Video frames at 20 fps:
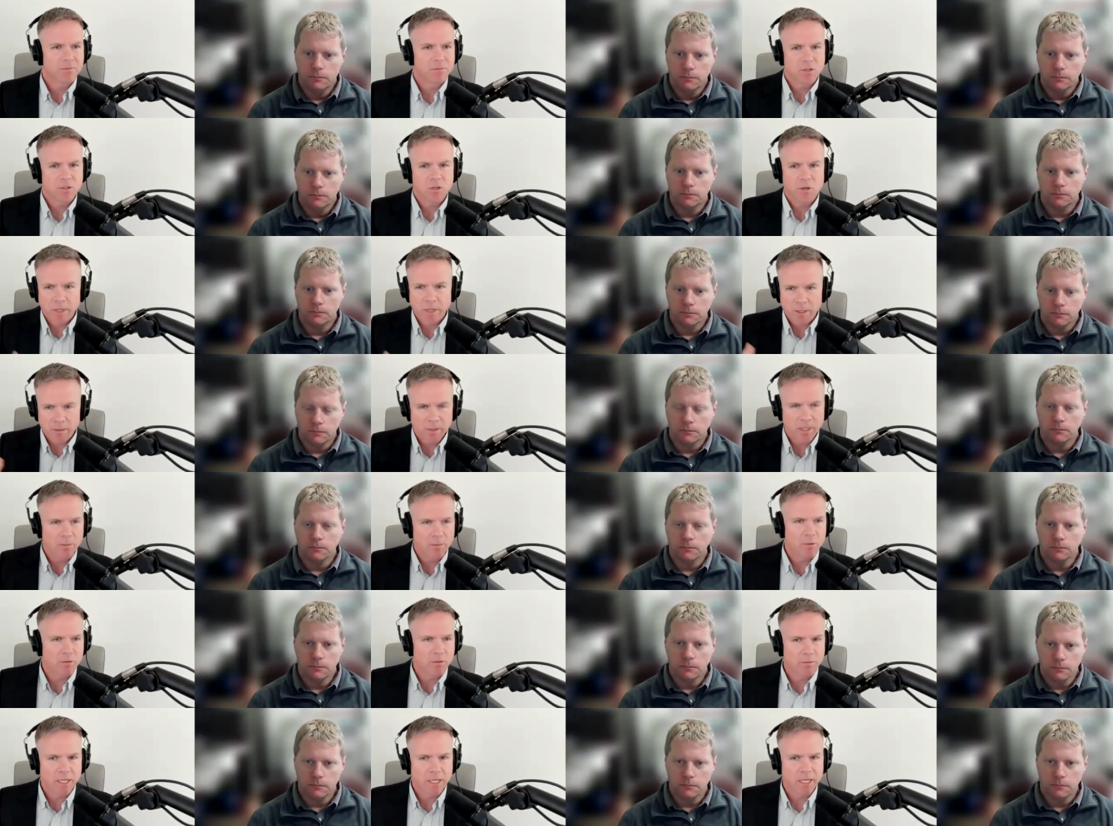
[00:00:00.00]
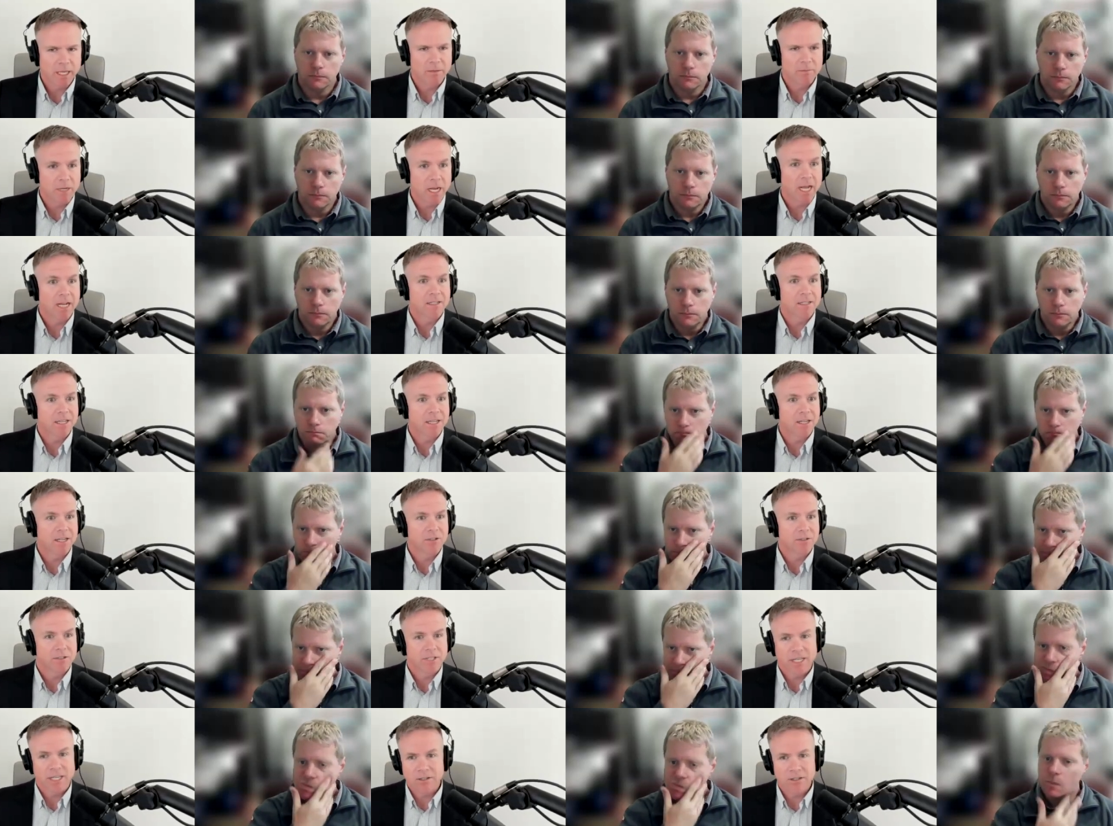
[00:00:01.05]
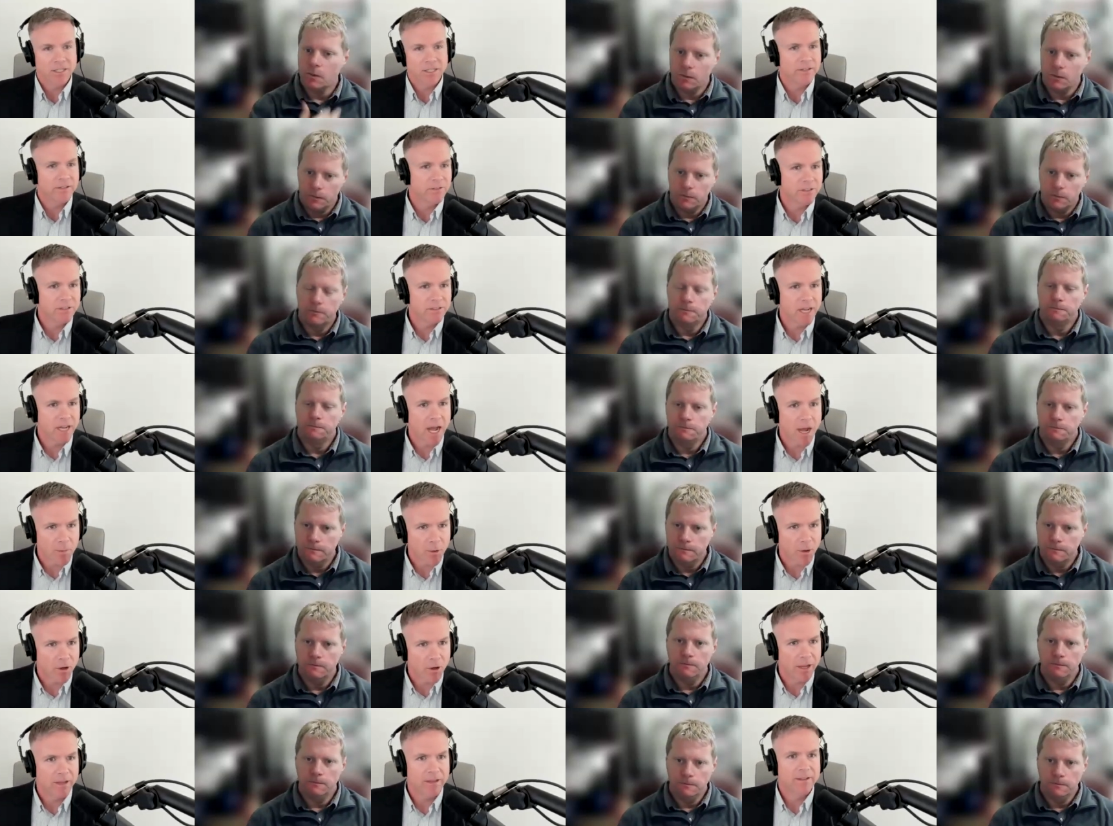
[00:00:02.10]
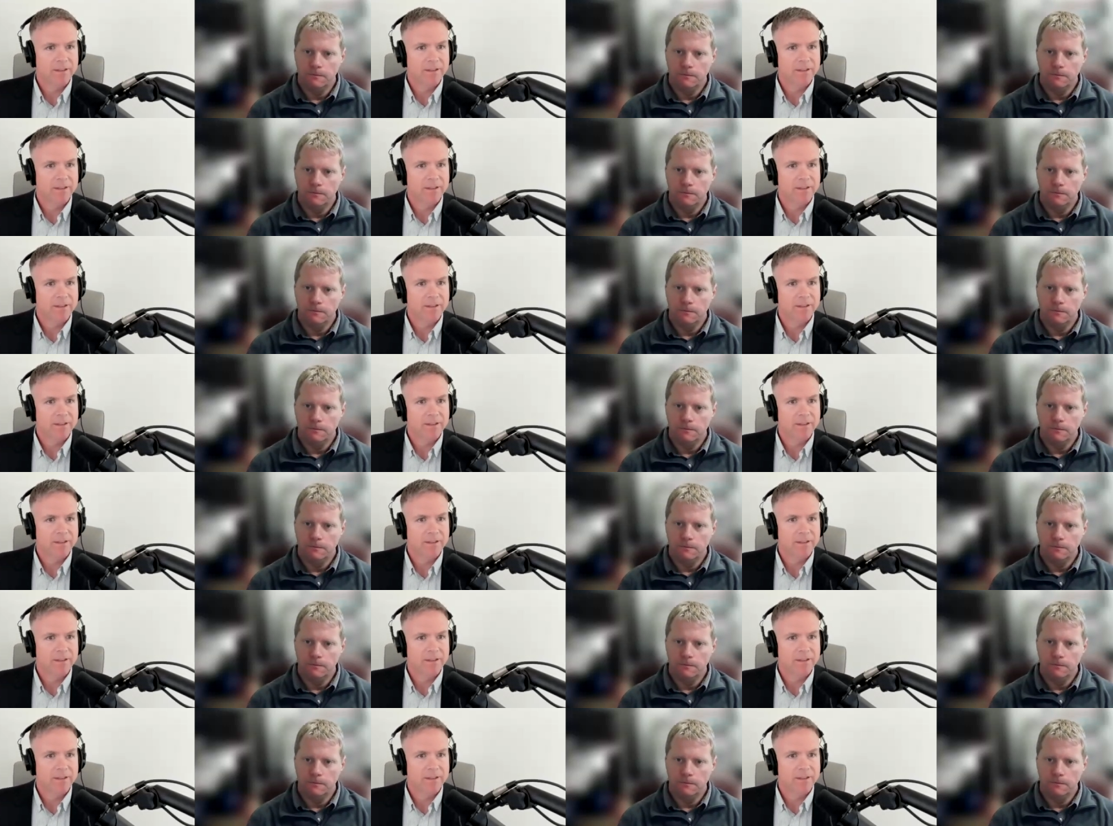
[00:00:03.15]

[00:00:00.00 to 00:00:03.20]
Speaker 1: so many people became non-essential. They couldn't even operate.